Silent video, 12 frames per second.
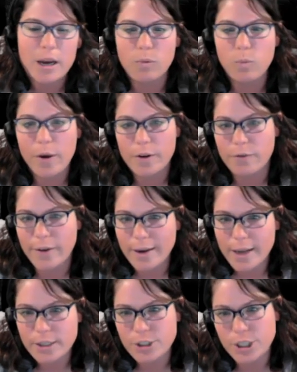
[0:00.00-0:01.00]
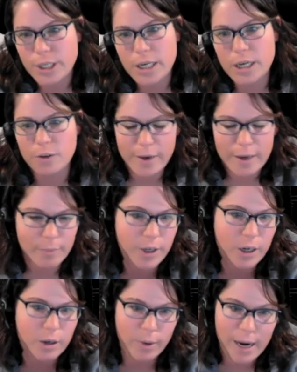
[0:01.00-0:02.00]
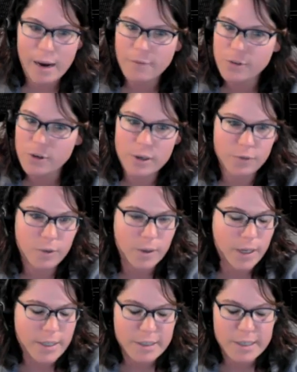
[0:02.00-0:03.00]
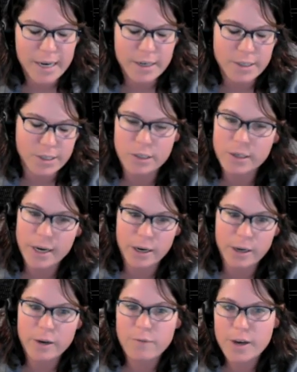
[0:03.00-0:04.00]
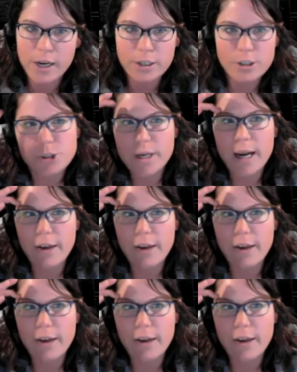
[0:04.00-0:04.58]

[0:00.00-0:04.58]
whether financially or family or what have you if you need to stay in a certain area of the country